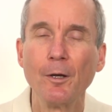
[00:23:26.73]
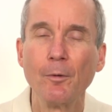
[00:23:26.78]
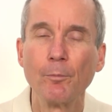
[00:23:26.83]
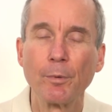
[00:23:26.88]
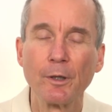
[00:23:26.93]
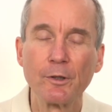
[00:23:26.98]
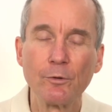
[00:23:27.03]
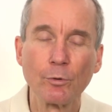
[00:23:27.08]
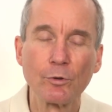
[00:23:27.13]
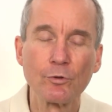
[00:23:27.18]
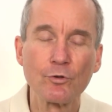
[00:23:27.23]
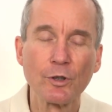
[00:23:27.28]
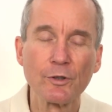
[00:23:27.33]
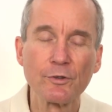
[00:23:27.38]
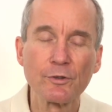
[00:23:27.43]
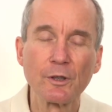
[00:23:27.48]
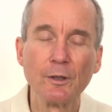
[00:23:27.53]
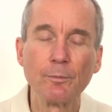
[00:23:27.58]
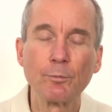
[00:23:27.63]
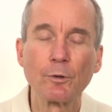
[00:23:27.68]
But you
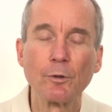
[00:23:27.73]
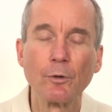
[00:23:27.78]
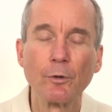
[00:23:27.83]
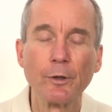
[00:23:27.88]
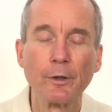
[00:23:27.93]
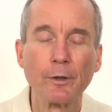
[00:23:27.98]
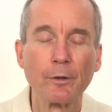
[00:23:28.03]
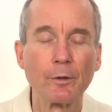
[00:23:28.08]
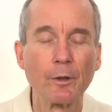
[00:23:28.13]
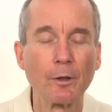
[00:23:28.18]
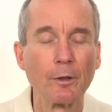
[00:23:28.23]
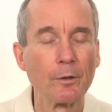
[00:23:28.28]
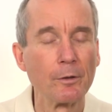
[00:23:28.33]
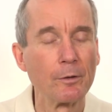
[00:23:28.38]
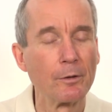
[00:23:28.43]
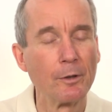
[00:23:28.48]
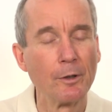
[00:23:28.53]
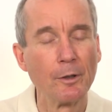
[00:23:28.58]
just keep going, yeah?